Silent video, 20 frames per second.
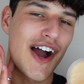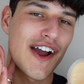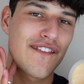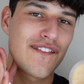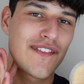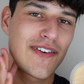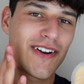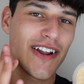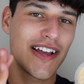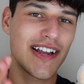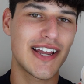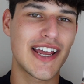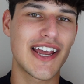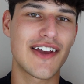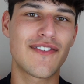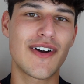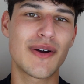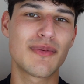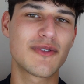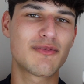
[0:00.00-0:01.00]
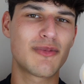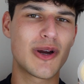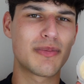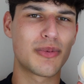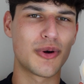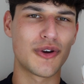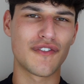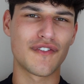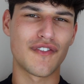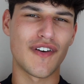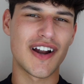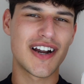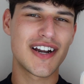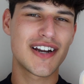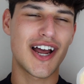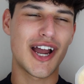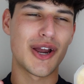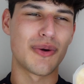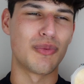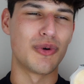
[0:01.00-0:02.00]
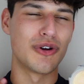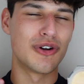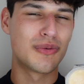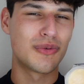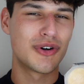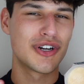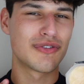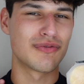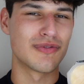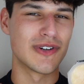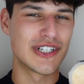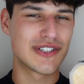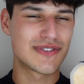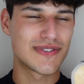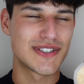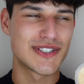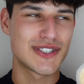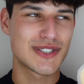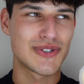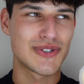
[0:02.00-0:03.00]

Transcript: I feel like if I'm with my boyfriend, I wouldn't want to reach for this